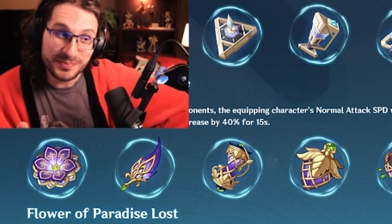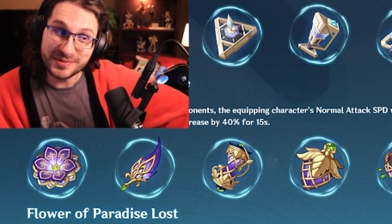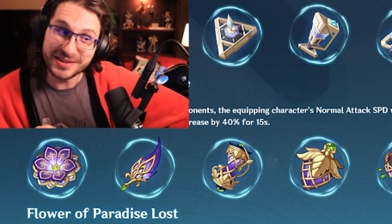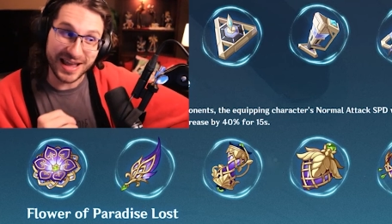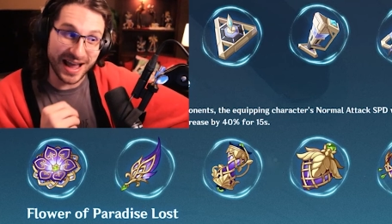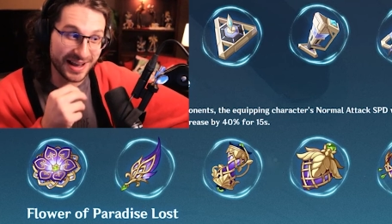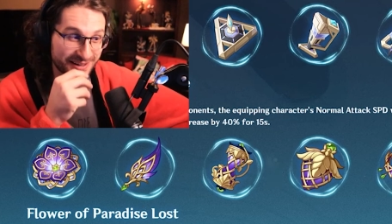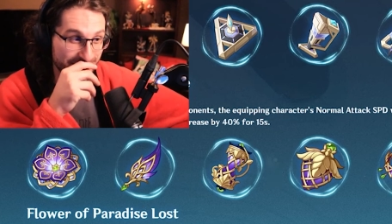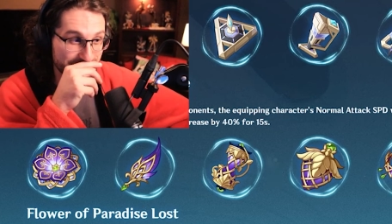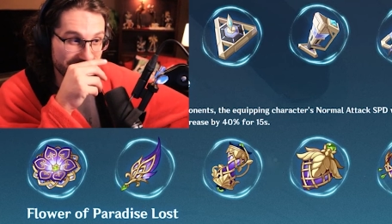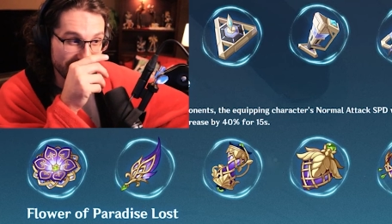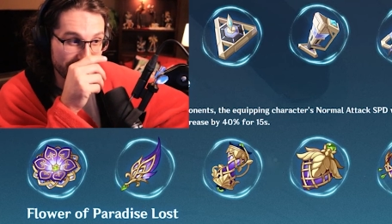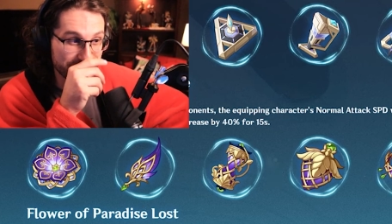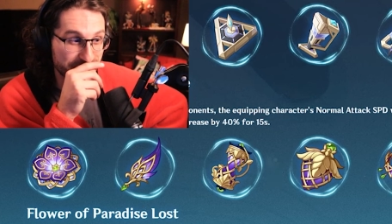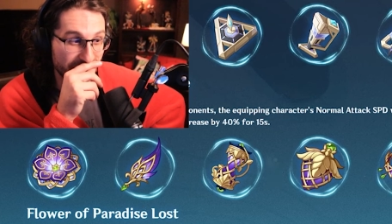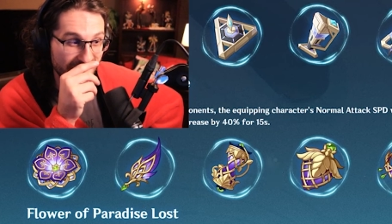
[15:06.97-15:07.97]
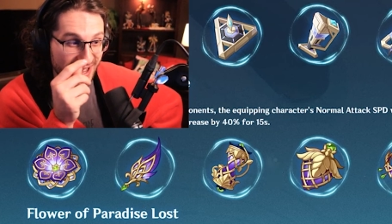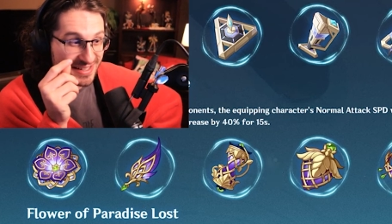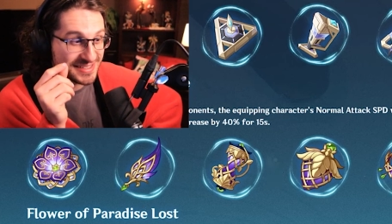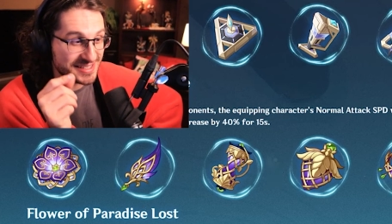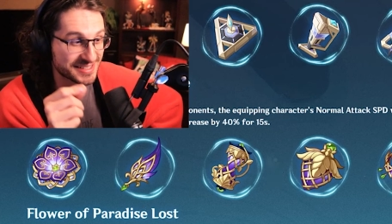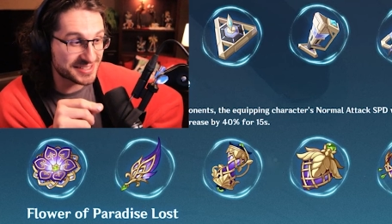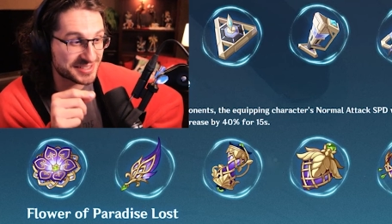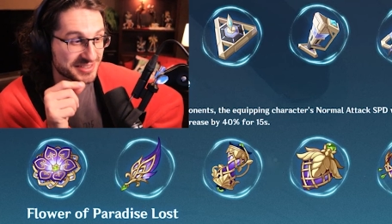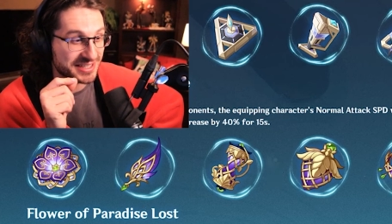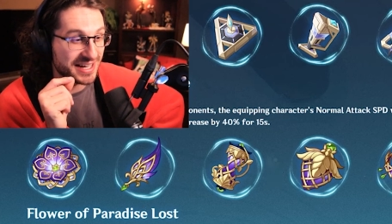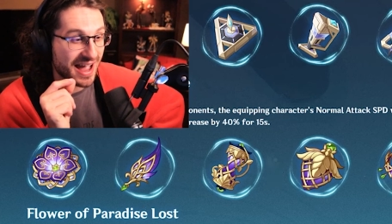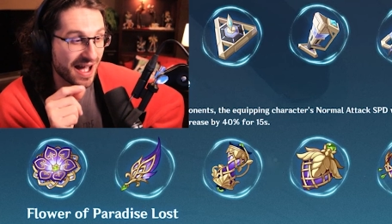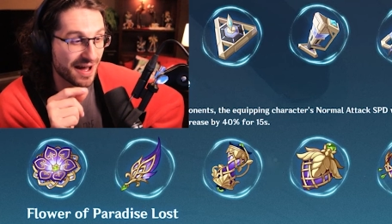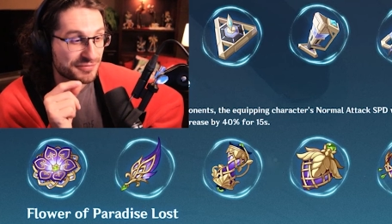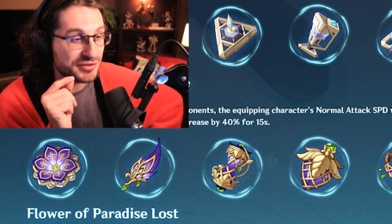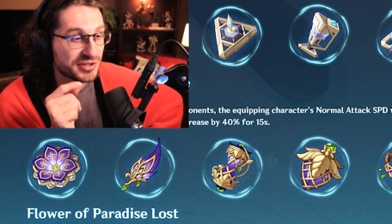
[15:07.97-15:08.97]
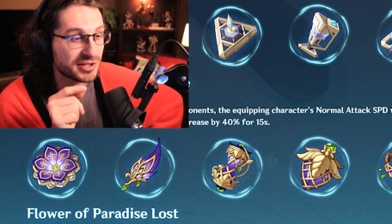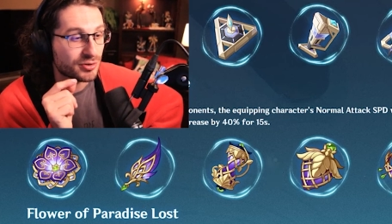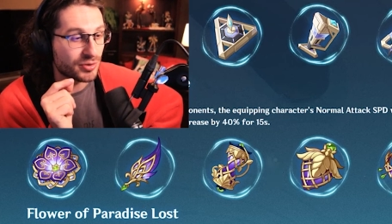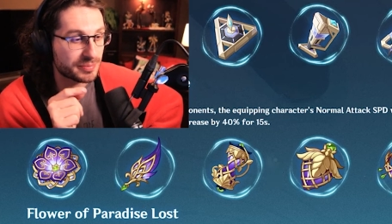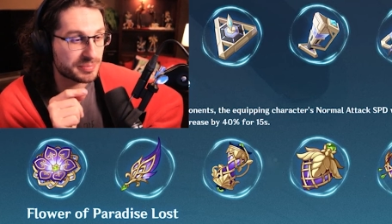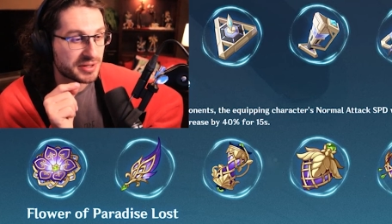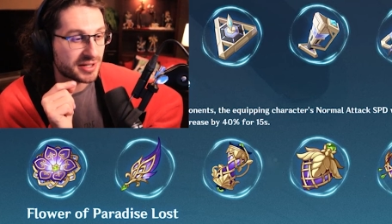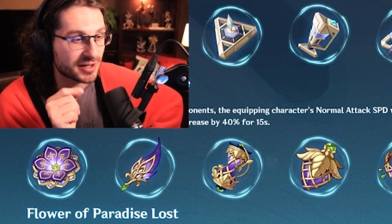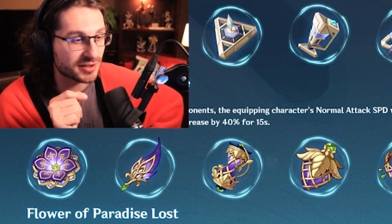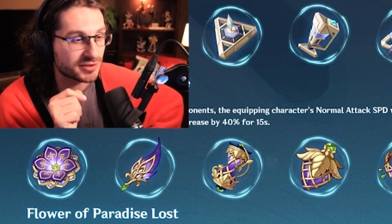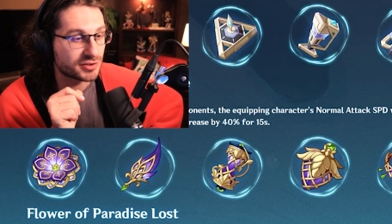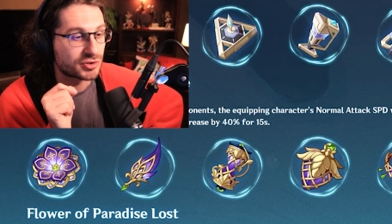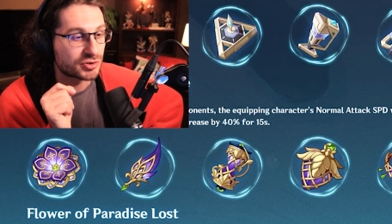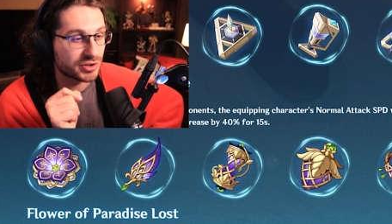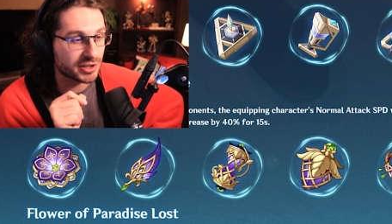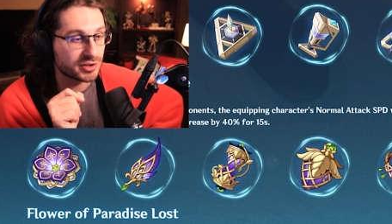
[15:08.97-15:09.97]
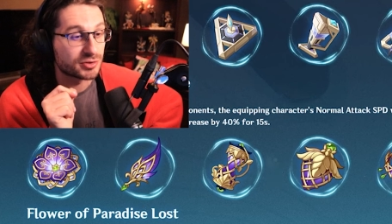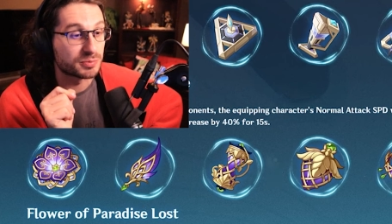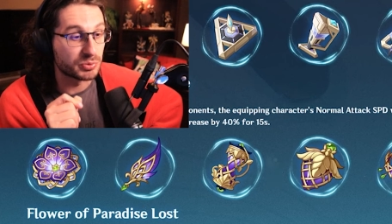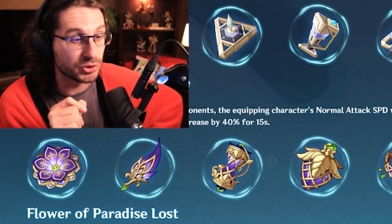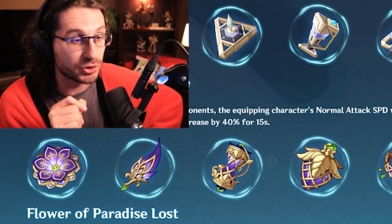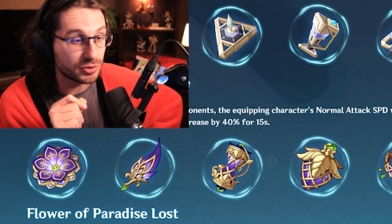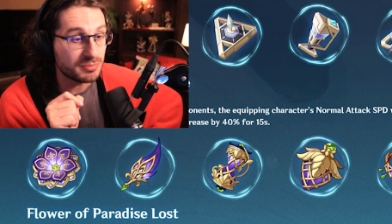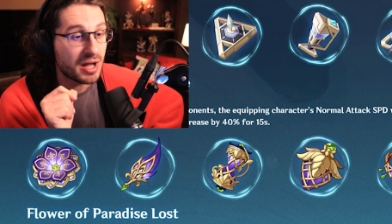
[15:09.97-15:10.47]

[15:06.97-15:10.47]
That could be it. But additionally, after the equipping character triggers Bloom,